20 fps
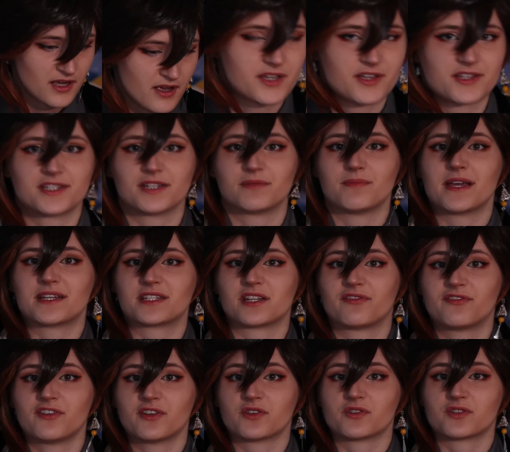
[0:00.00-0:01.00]
because it makes it
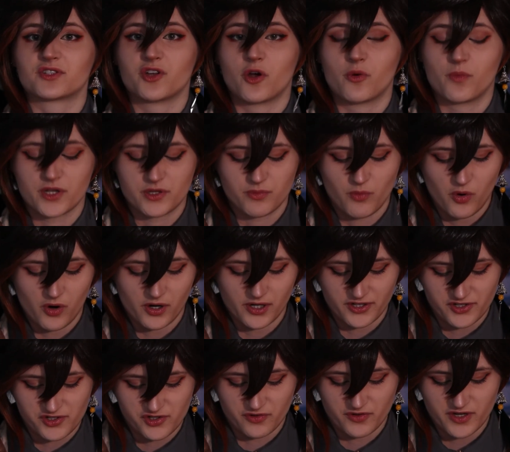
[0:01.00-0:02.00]
feel so much more
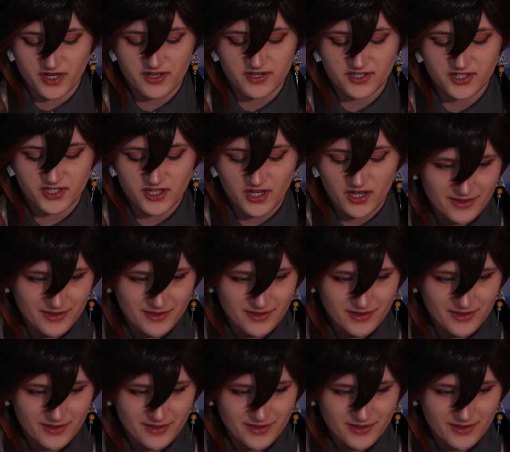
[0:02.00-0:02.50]
luxurious.